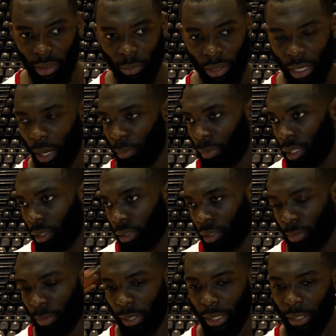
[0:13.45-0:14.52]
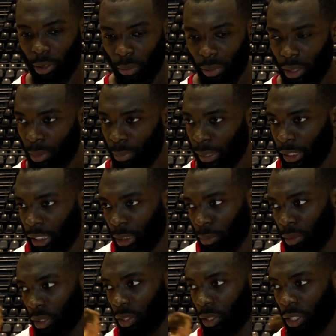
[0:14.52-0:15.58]
And we're coming to play against one of the best
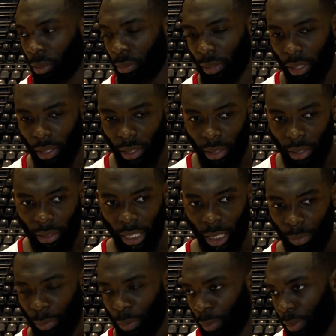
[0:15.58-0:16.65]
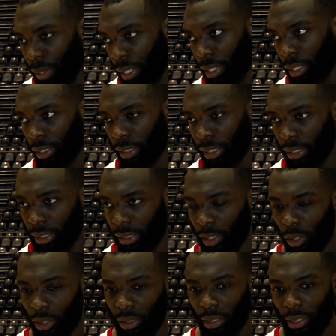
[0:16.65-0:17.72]
teams in Europe that'll be prepared because they just
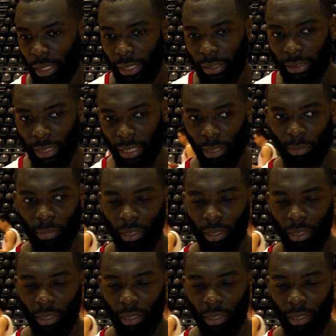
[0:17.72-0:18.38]
lost their last game.